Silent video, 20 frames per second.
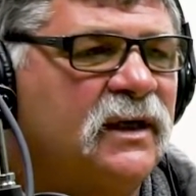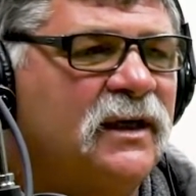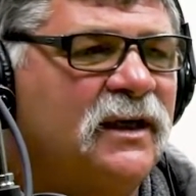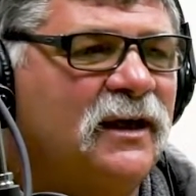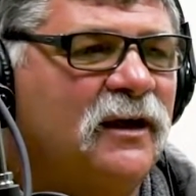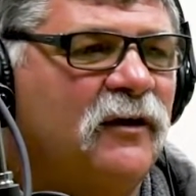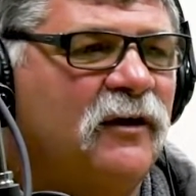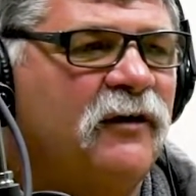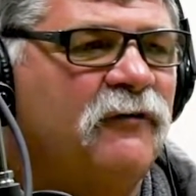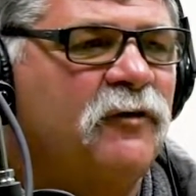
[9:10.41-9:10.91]

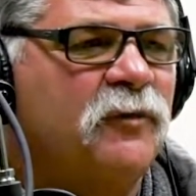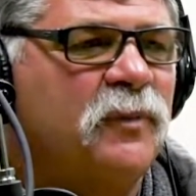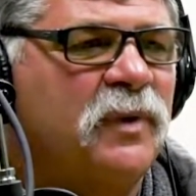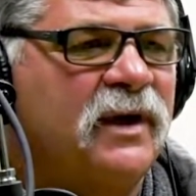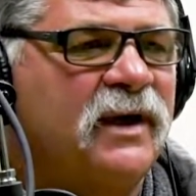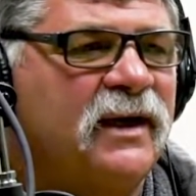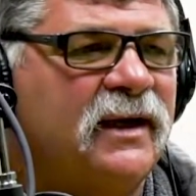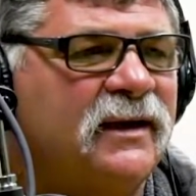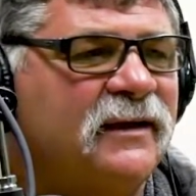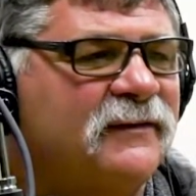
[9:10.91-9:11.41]

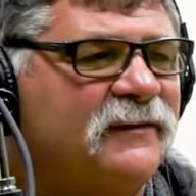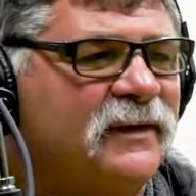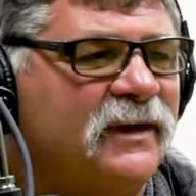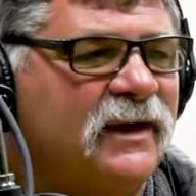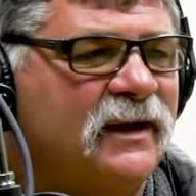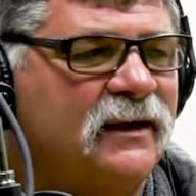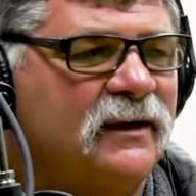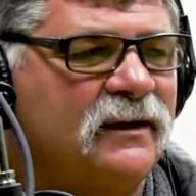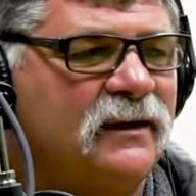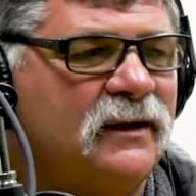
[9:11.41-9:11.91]
everybody
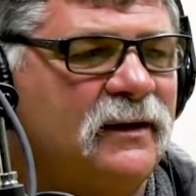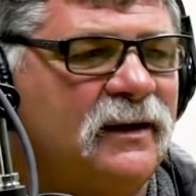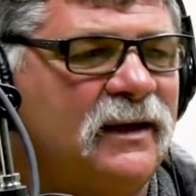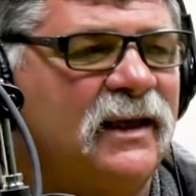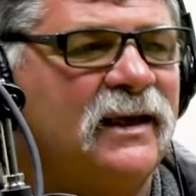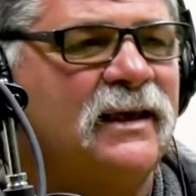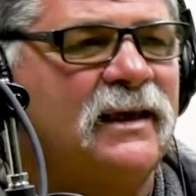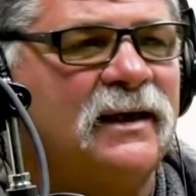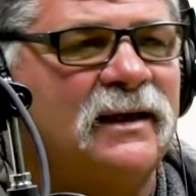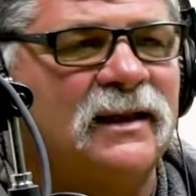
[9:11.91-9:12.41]
like
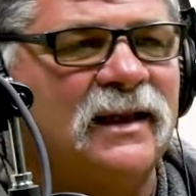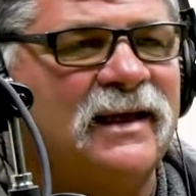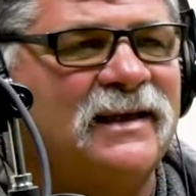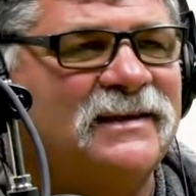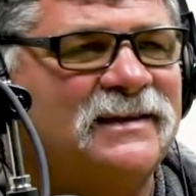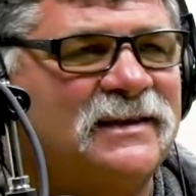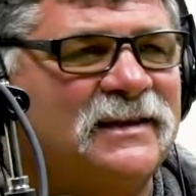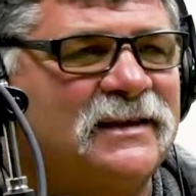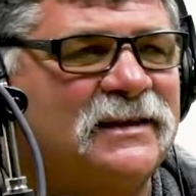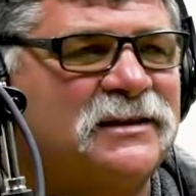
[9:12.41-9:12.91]
Nick
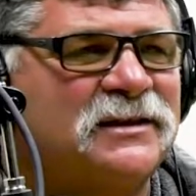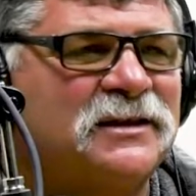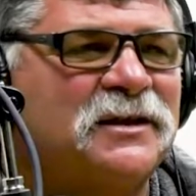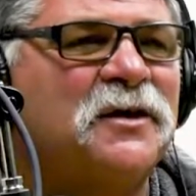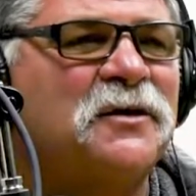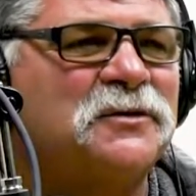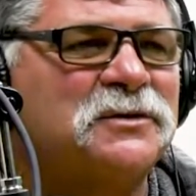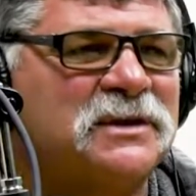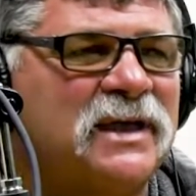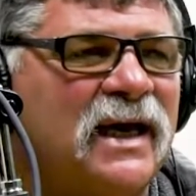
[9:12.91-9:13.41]
Iglesias and
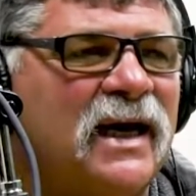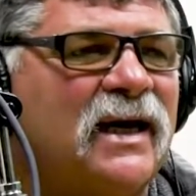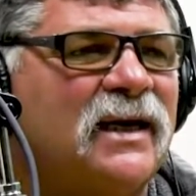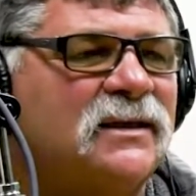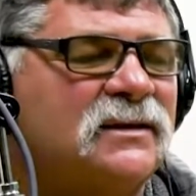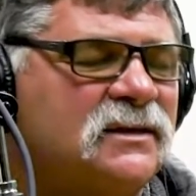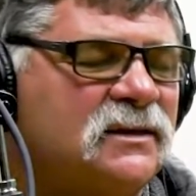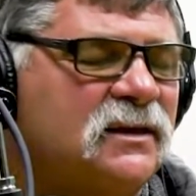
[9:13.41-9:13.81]
those guys,